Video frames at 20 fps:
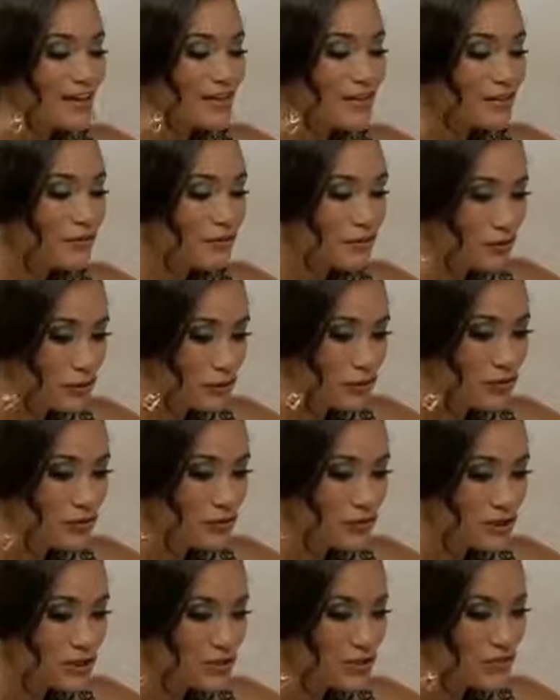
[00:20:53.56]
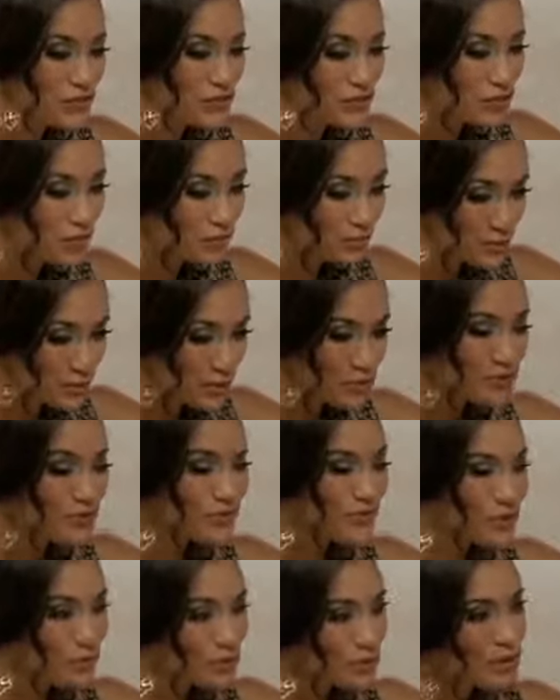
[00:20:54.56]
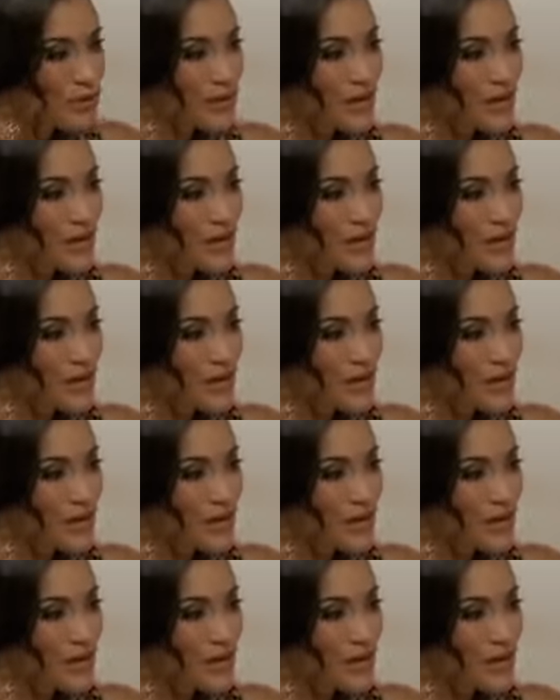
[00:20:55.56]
And for you, did you feel beautiful